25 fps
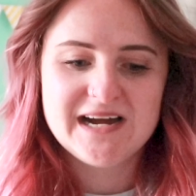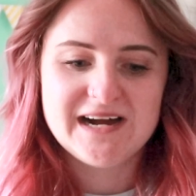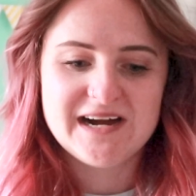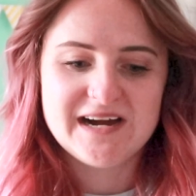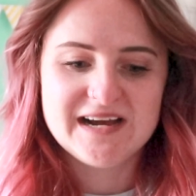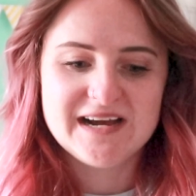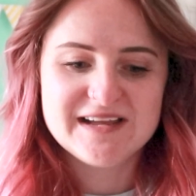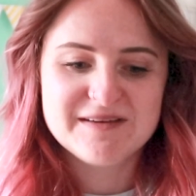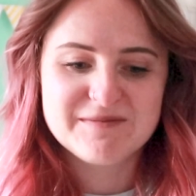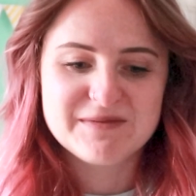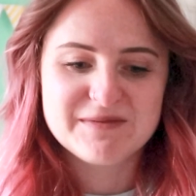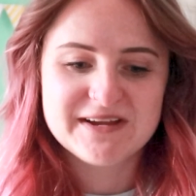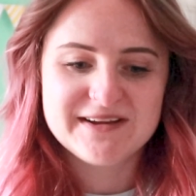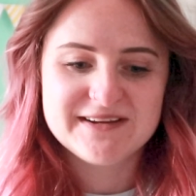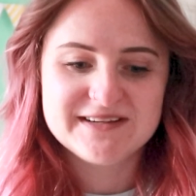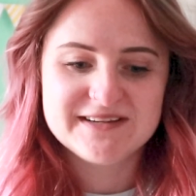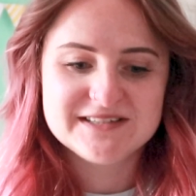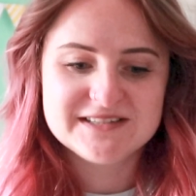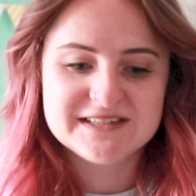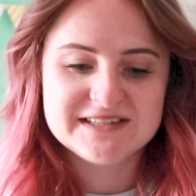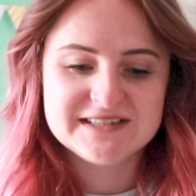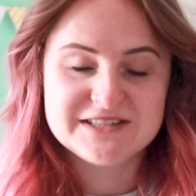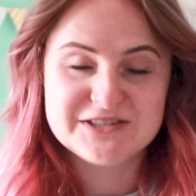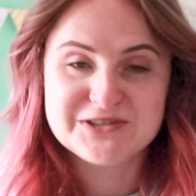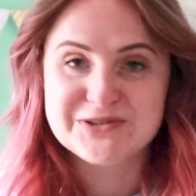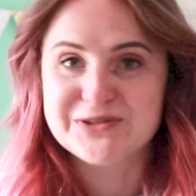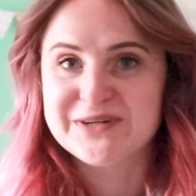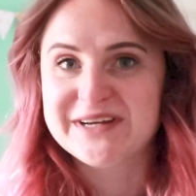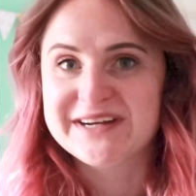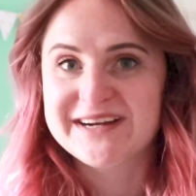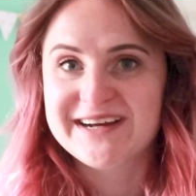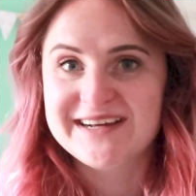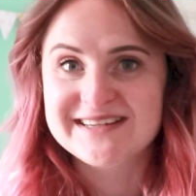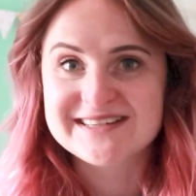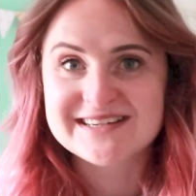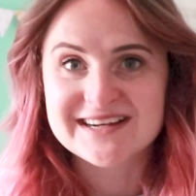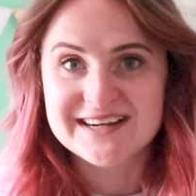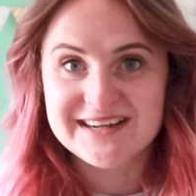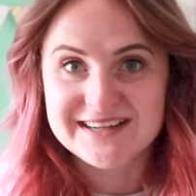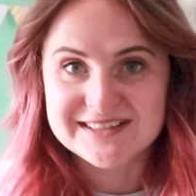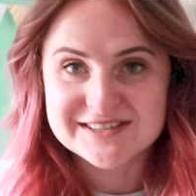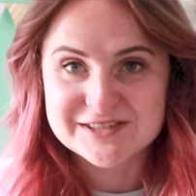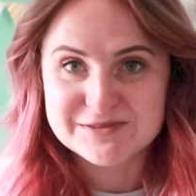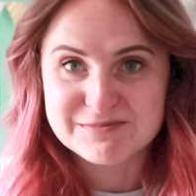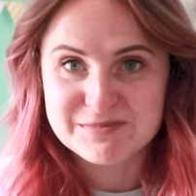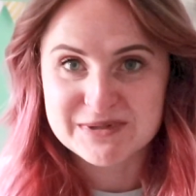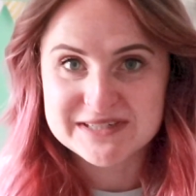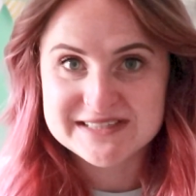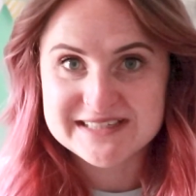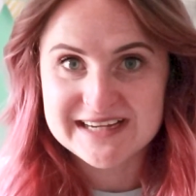I am going to enjoy a nice glass
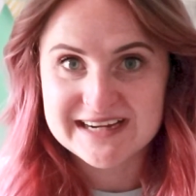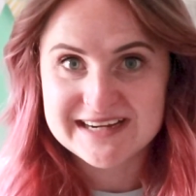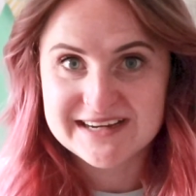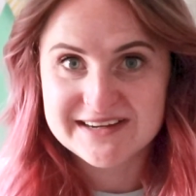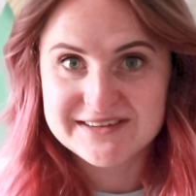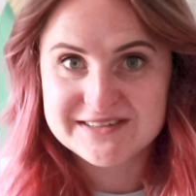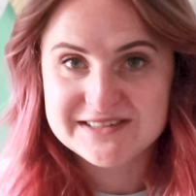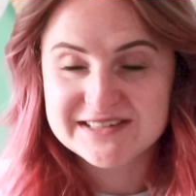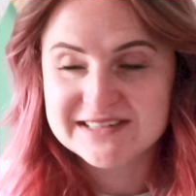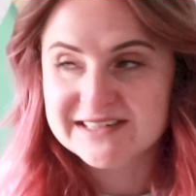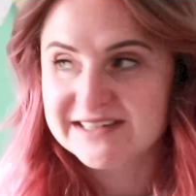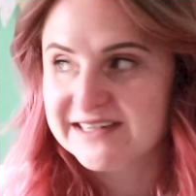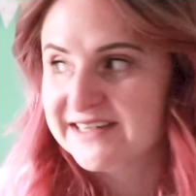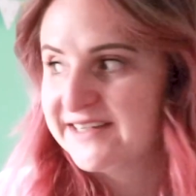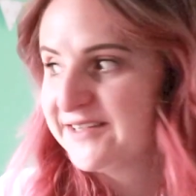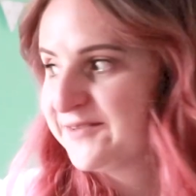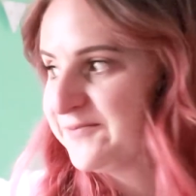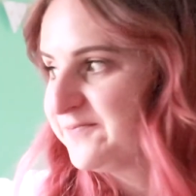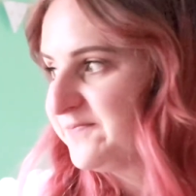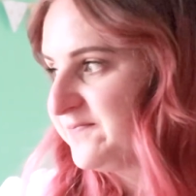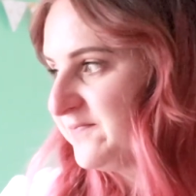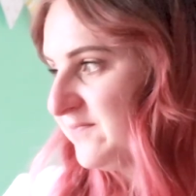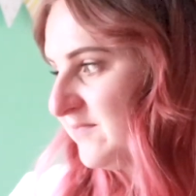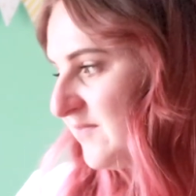of Prosecco tonight,